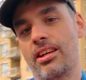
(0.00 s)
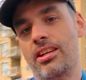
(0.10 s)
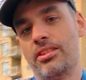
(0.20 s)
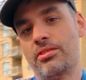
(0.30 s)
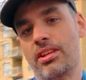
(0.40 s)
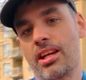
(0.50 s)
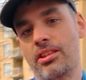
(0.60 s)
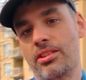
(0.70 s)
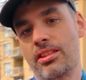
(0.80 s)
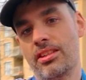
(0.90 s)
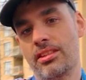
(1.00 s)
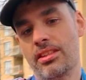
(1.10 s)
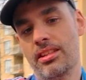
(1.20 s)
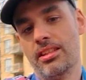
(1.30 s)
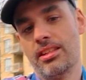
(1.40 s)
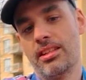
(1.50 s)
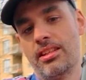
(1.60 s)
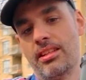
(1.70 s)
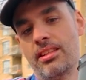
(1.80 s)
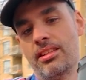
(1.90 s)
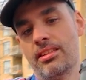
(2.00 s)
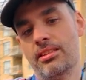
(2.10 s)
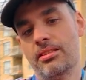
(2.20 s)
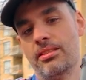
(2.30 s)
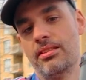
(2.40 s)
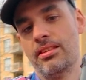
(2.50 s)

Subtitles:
are together in the little